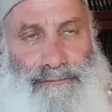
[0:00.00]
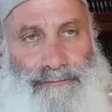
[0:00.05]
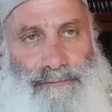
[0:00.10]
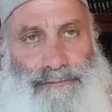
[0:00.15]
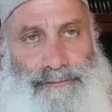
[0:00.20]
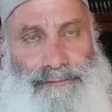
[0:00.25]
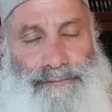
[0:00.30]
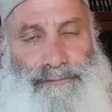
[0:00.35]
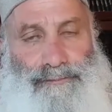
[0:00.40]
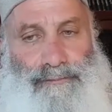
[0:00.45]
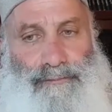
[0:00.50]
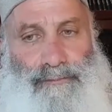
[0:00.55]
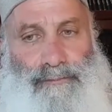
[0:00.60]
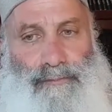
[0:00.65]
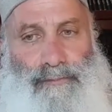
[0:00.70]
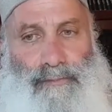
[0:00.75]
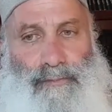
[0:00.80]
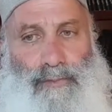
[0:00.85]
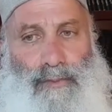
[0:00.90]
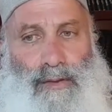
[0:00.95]

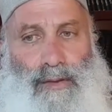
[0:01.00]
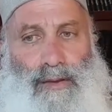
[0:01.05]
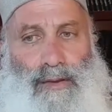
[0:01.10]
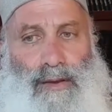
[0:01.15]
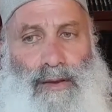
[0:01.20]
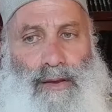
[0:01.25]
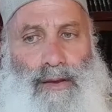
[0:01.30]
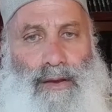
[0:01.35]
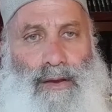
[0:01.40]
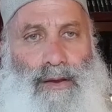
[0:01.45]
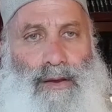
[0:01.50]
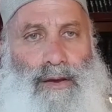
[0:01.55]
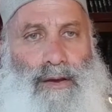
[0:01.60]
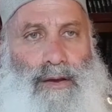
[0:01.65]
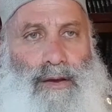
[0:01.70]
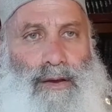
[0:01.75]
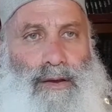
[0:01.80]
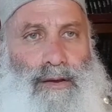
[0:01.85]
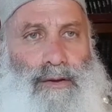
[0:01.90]
(no one is talking)